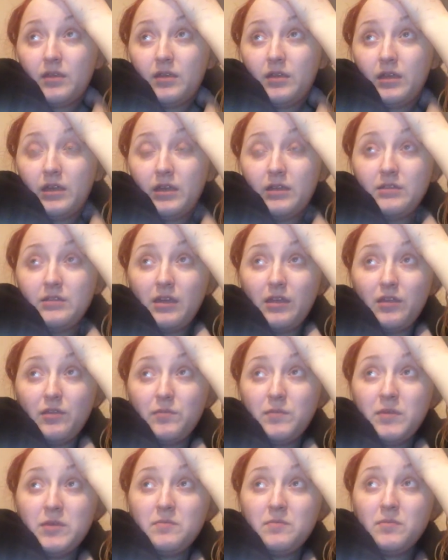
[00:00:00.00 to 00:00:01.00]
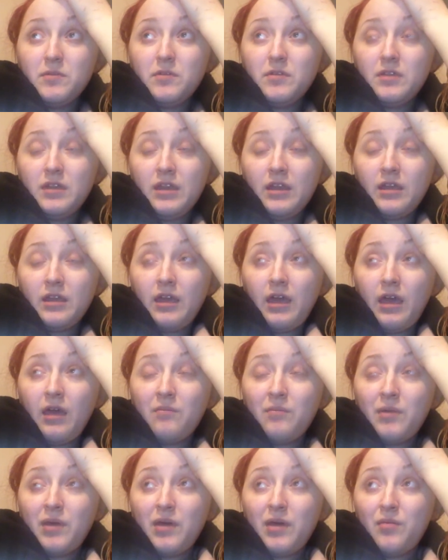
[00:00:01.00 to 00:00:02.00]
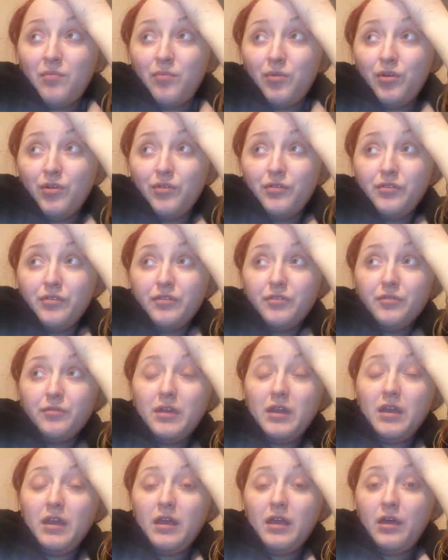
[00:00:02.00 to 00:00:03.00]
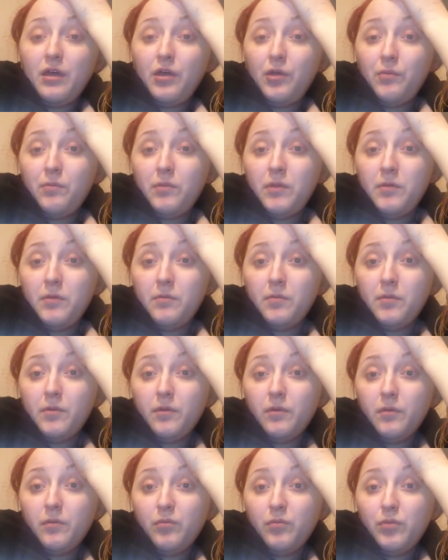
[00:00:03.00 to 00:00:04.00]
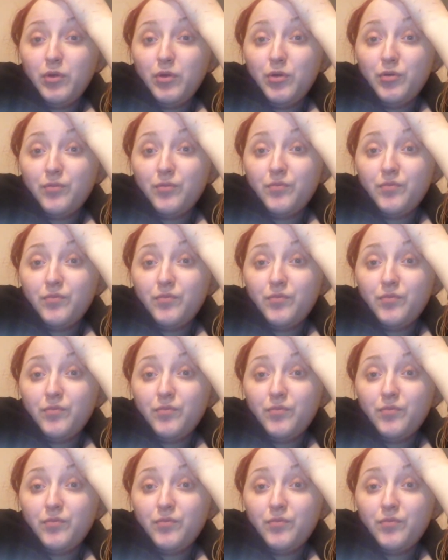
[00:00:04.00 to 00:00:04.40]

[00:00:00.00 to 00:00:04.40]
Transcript: And I tell people that I get a better buzz when I help people, but